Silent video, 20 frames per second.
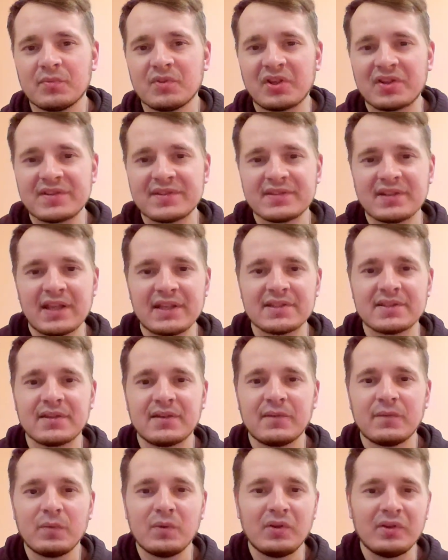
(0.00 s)

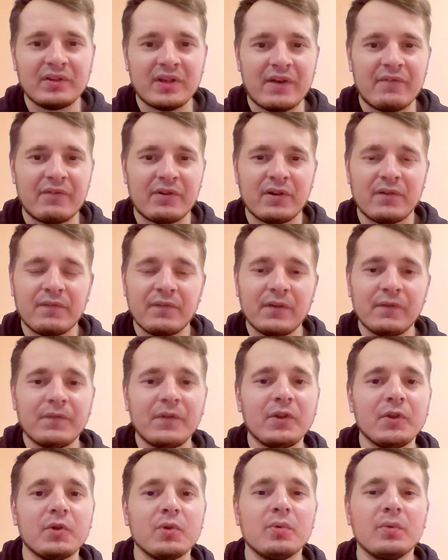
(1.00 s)
success will never
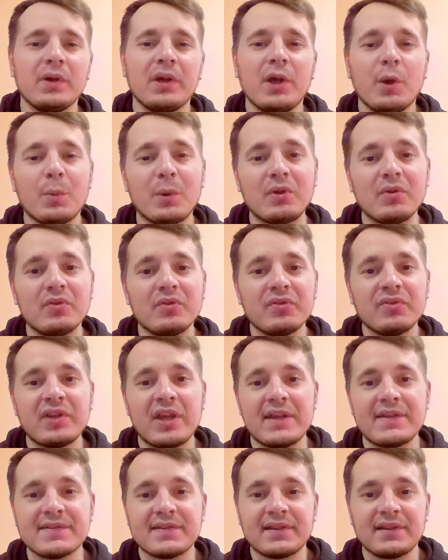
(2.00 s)
fulfill you. When you
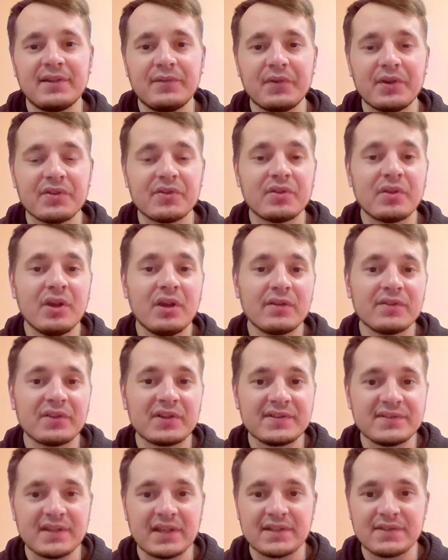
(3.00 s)
taste significance,
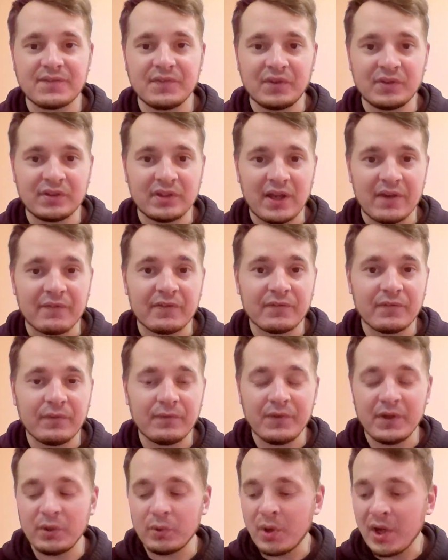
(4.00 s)
success will never
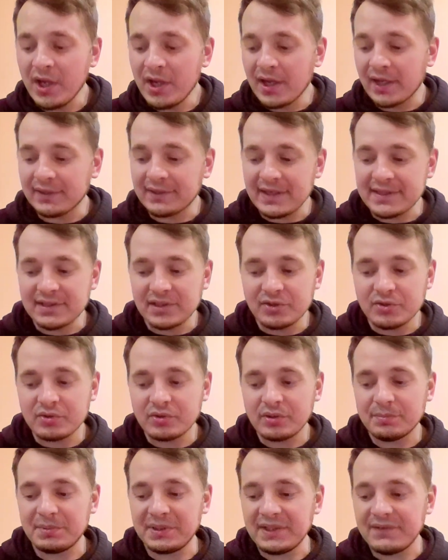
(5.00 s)
fulfill you. And that's I
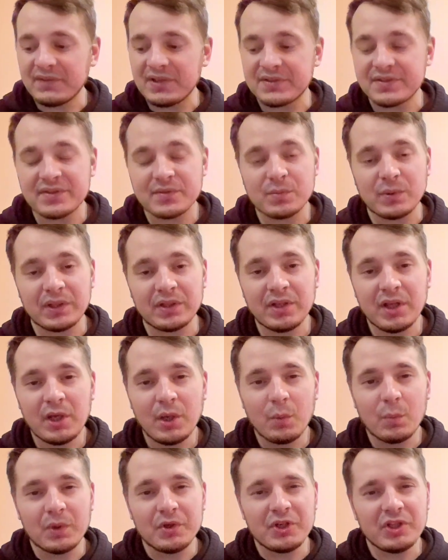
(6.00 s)
truly believe that is when
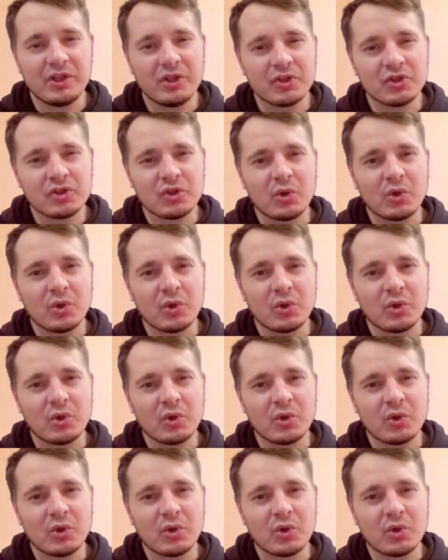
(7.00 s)
you really